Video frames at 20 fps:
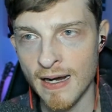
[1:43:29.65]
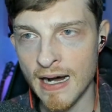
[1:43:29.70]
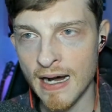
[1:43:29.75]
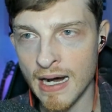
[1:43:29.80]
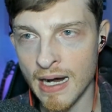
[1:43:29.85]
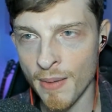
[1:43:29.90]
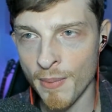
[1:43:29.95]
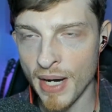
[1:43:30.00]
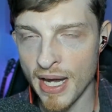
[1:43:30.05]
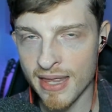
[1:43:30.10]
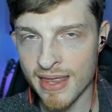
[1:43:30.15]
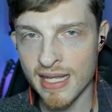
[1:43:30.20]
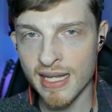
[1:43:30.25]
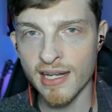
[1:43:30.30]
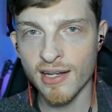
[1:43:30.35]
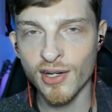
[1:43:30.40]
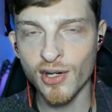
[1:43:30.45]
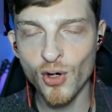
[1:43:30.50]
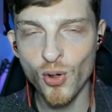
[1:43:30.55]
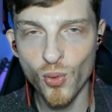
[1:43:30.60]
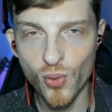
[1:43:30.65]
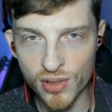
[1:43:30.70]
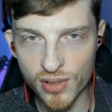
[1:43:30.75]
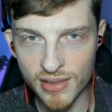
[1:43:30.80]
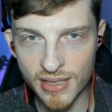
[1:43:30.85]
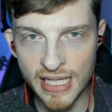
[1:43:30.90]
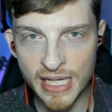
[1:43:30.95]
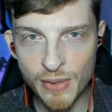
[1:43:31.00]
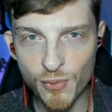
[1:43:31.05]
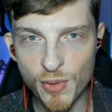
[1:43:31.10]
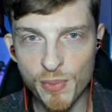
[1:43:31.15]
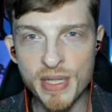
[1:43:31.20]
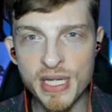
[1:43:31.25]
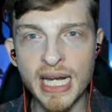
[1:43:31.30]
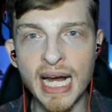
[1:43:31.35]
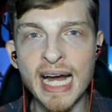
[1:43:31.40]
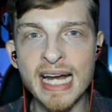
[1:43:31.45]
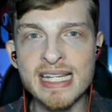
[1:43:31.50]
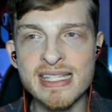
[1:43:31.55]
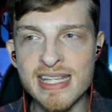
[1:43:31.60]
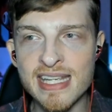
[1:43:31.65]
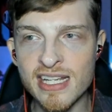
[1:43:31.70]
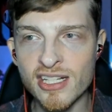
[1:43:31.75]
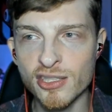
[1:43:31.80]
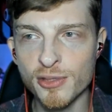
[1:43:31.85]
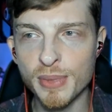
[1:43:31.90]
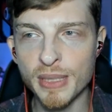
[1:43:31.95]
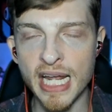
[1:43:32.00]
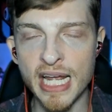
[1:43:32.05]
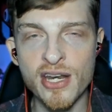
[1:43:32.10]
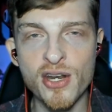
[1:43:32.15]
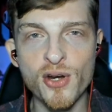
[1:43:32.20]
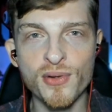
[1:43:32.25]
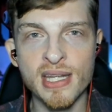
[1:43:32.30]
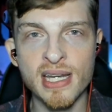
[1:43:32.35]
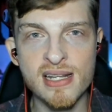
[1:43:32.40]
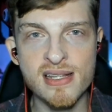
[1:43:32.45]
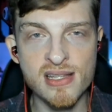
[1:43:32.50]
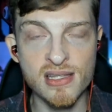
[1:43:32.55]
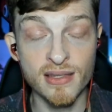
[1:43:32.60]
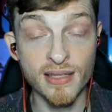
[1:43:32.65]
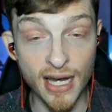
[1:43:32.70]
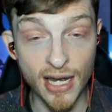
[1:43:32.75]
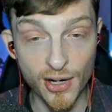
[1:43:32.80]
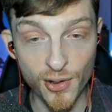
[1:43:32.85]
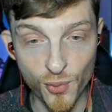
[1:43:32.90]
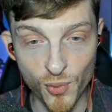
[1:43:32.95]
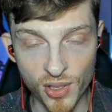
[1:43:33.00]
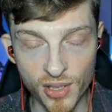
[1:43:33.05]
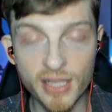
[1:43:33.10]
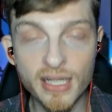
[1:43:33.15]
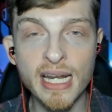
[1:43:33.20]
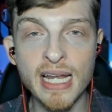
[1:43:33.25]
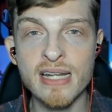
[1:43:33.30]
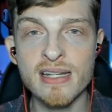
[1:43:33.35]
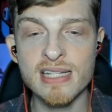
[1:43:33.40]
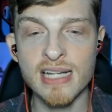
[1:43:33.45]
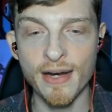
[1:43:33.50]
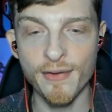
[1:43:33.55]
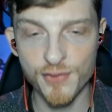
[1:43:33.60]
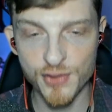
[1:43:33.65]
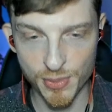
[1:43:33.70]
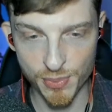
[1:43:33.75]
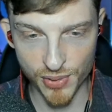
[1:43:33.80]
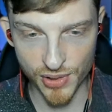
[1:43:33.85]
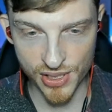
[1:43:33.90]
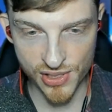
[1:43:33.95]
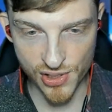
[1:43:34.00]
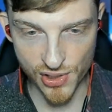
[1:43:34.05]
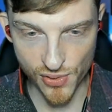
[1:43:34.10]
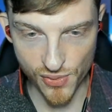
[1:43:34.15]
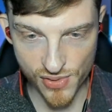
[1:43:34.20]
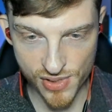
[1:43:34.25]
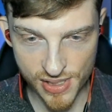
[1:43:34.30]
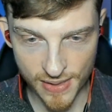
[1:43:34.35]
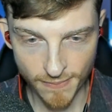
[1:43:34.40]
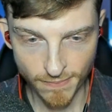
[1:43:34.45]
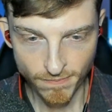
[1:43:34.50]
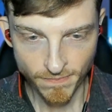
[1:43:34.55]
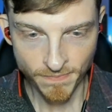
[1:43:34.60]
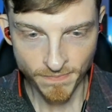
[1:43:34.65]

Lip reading: I think quarterly would be ideal, but I know that is a lot of work and tough to produce.